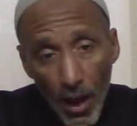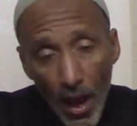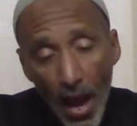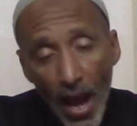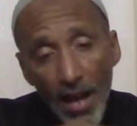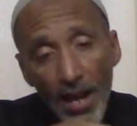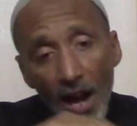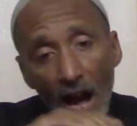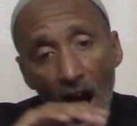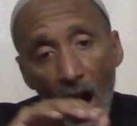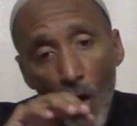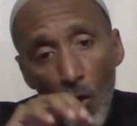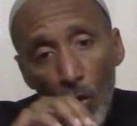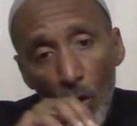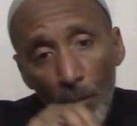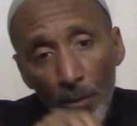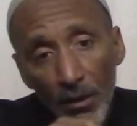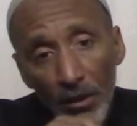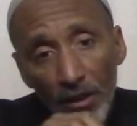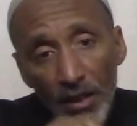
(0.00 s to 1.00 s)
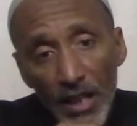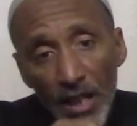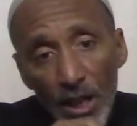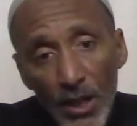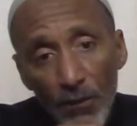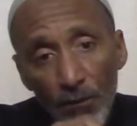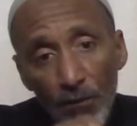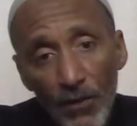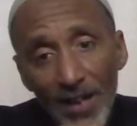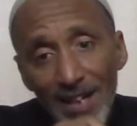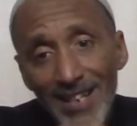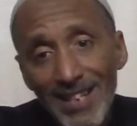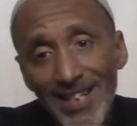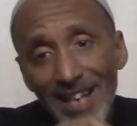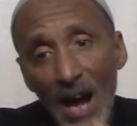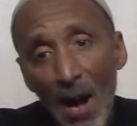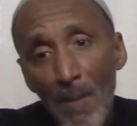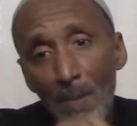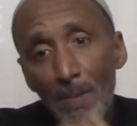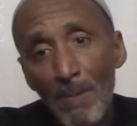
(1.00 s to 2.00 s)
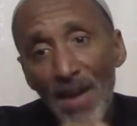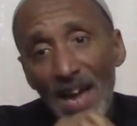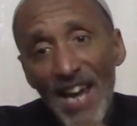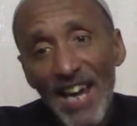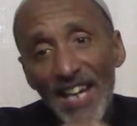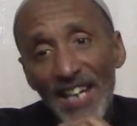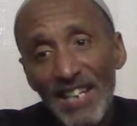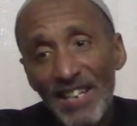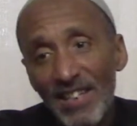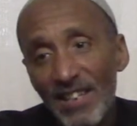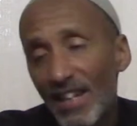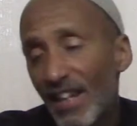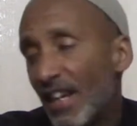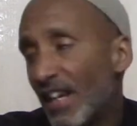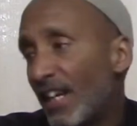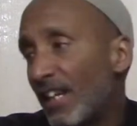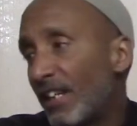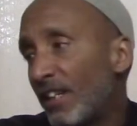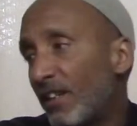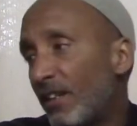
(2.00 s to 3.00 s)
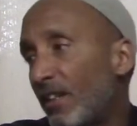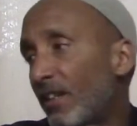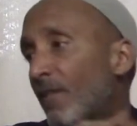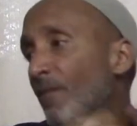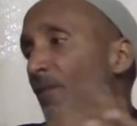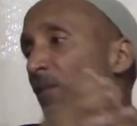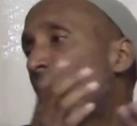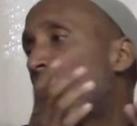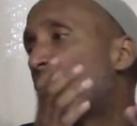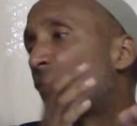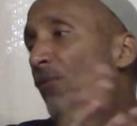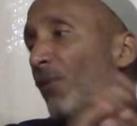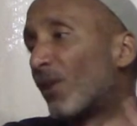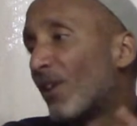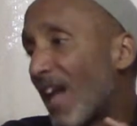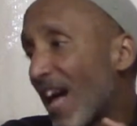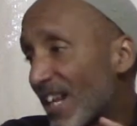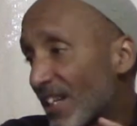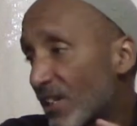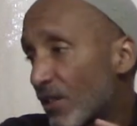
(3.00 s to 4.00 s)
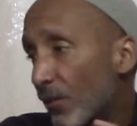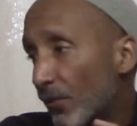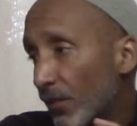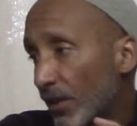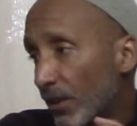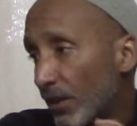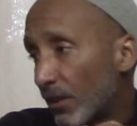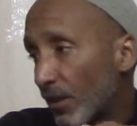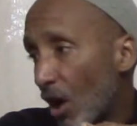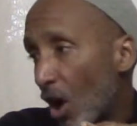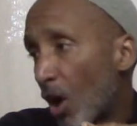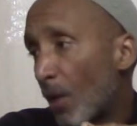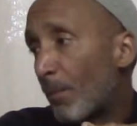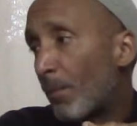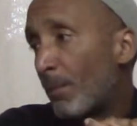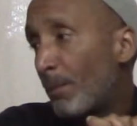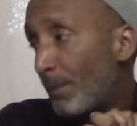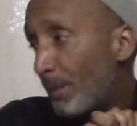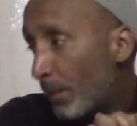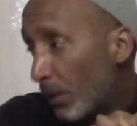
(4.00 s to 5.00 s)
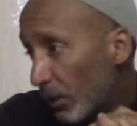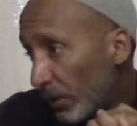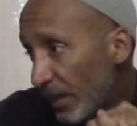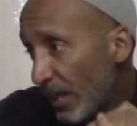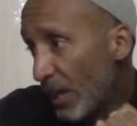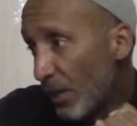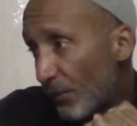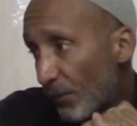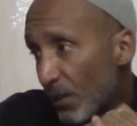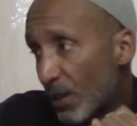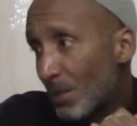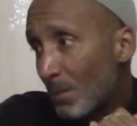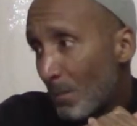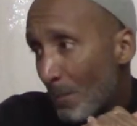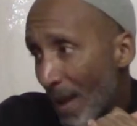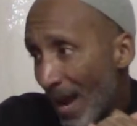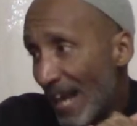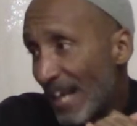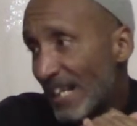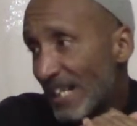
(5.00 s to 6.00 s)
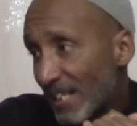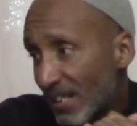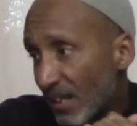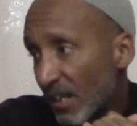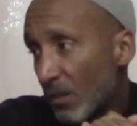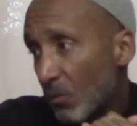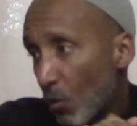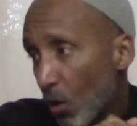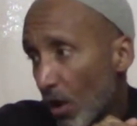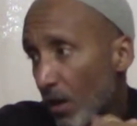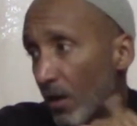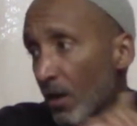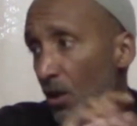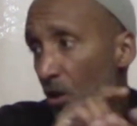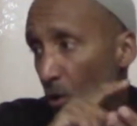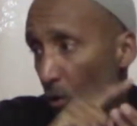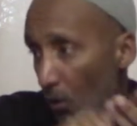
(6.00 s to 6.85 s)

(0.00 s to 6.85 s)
And our belief is not based in philosophy. Our belief is based in what?